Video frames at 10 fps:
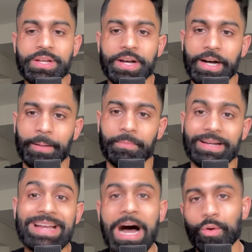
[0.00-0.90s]
Um,
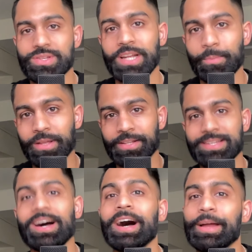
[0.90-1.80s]
now is going to be the
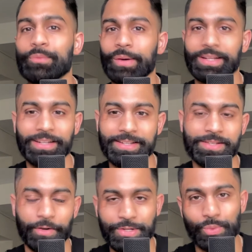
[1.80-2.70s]
time when it
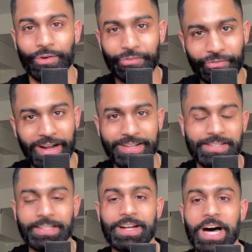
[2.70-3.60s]
starts to
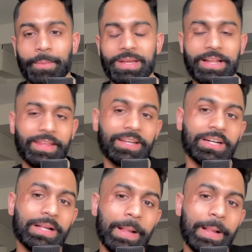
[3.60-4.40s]
affect the economy. And I think